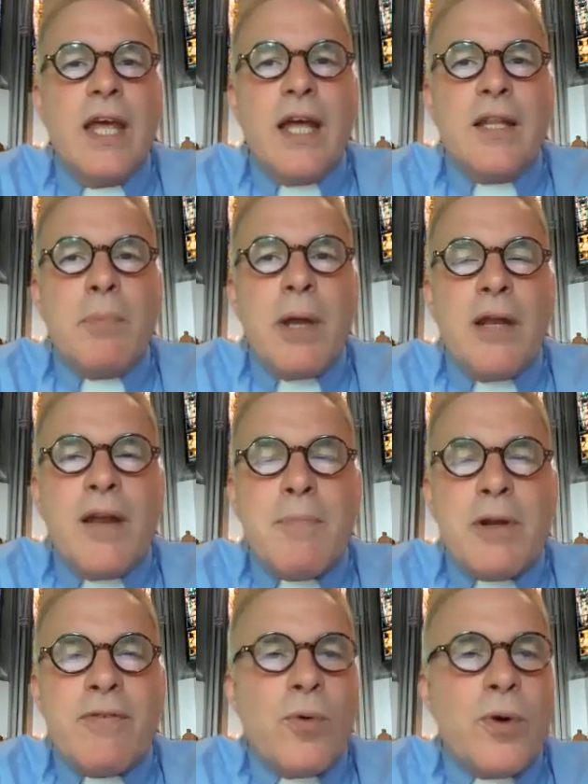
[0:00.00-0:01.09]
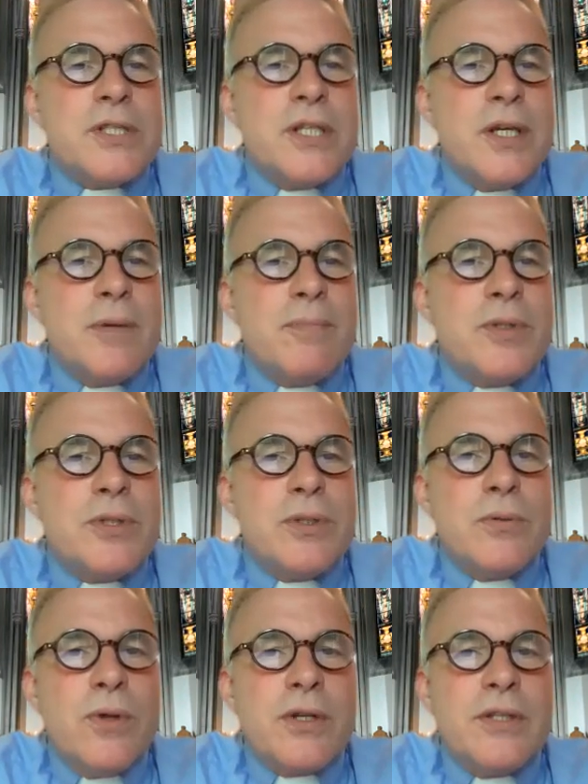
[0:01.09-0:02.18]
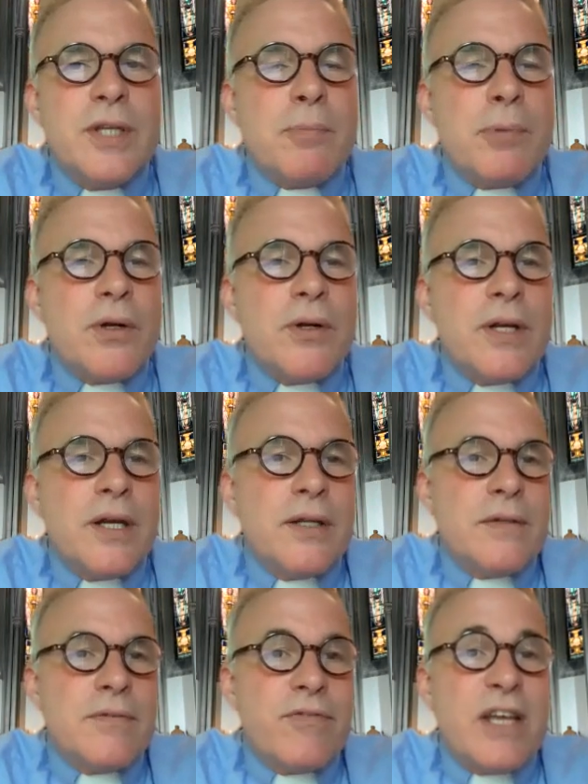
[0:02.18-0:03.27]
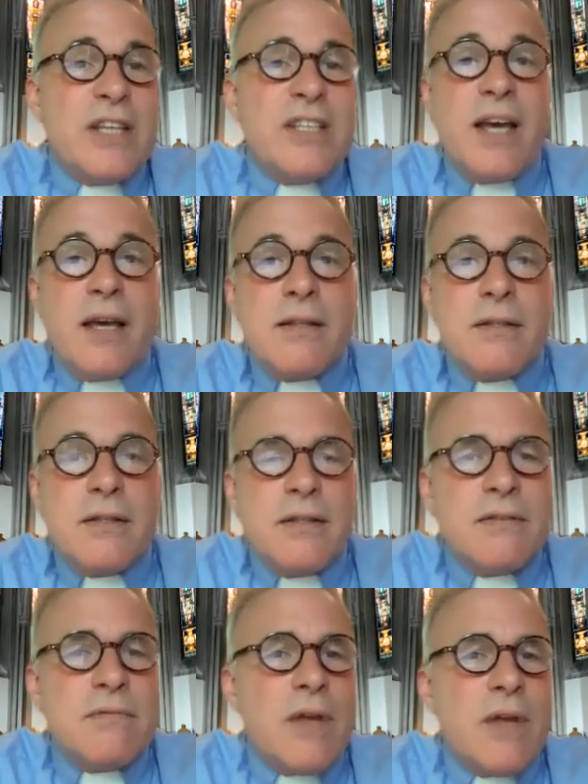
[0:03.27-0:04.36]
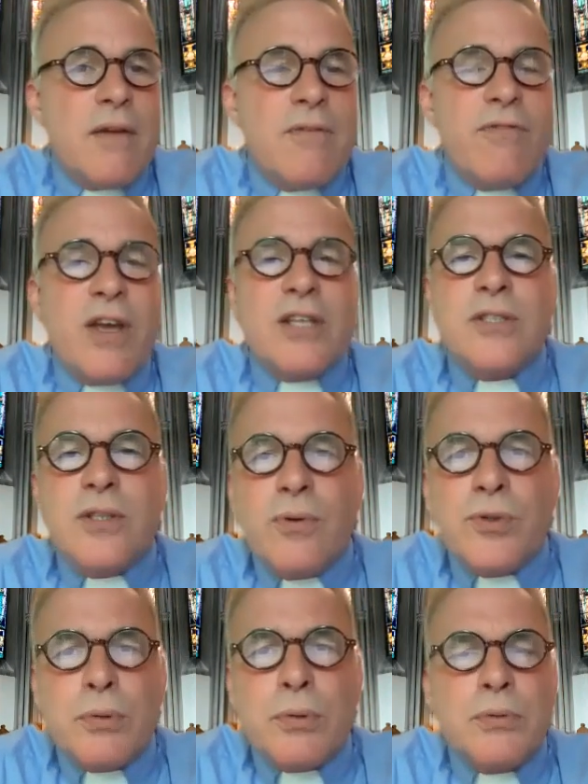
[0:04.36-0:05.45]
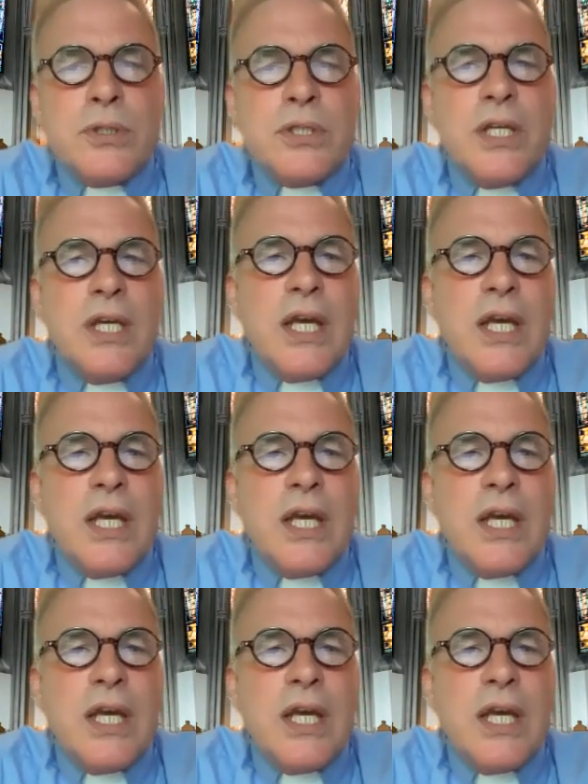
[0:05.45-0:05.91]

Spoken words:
And the pandemic forced him to look deeper and face death and face his own truths.